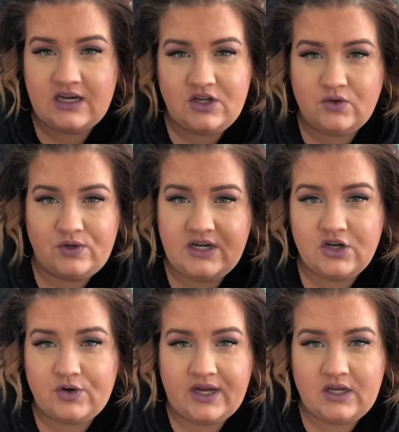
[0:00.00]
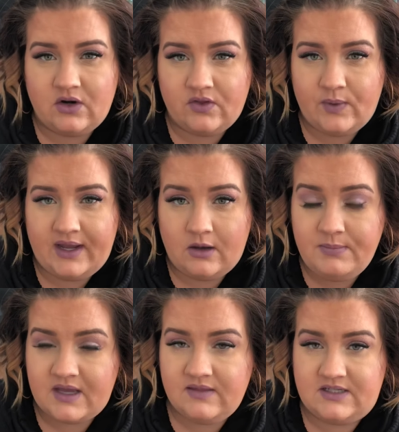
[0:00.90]
You don't need to crank it all the way up
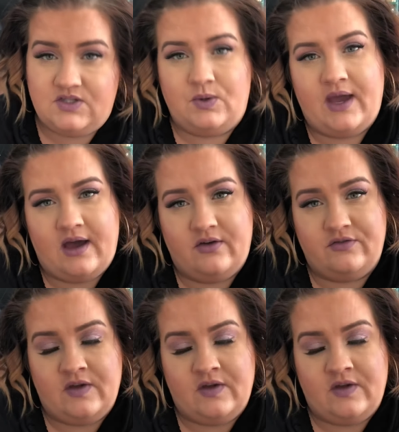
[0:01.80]
unless you have